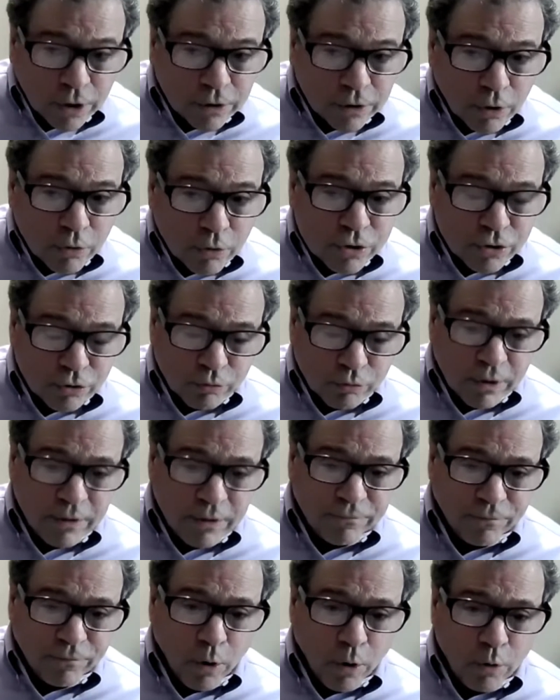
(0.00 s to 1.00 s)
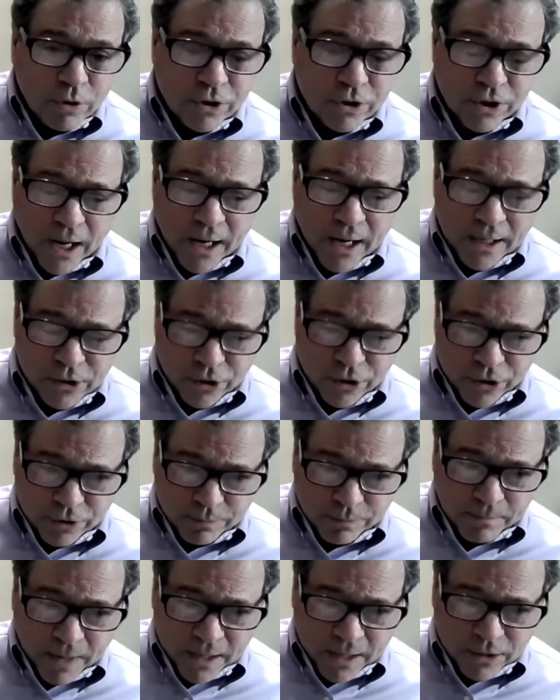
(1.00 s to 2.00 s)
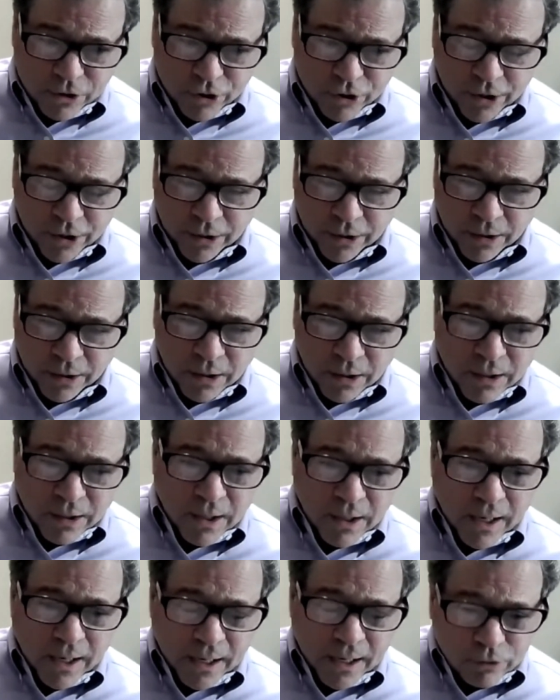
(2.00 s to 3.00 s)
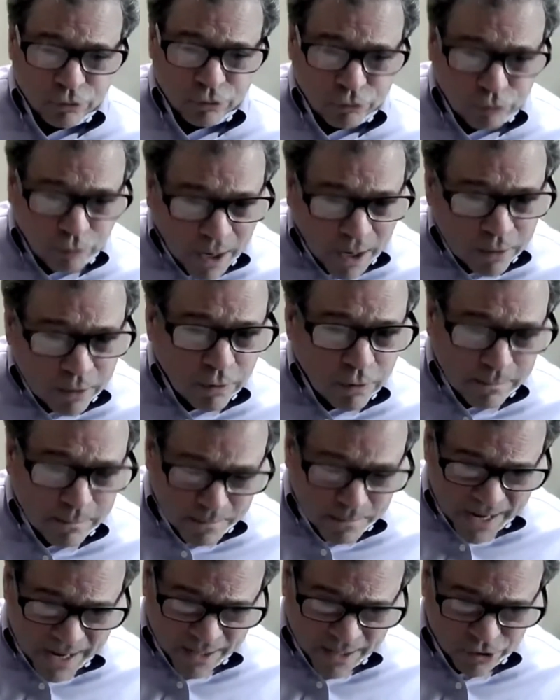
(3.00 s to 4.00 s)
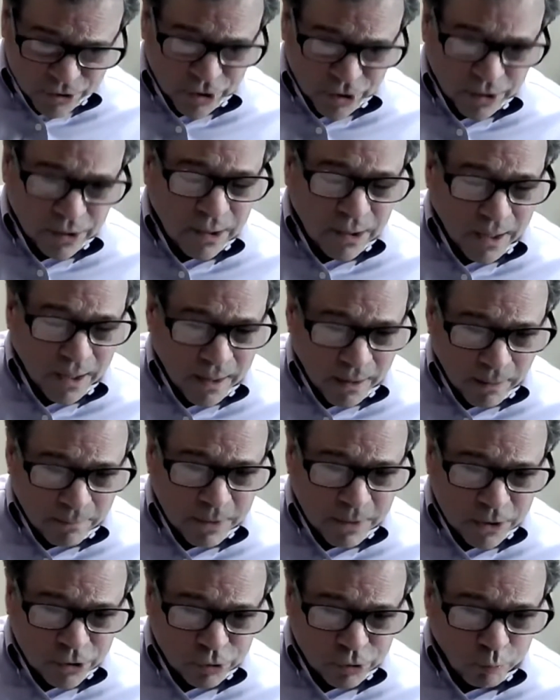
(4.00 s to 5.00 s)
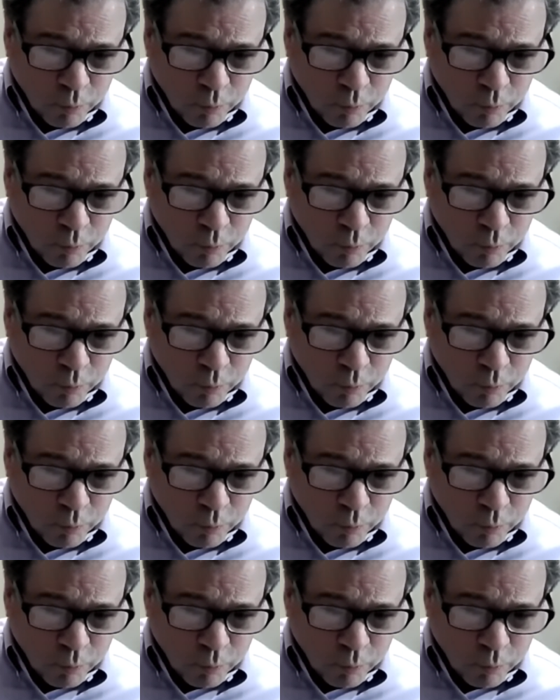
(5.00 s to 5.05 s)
at those three folks I just mentioned and try to imagine how much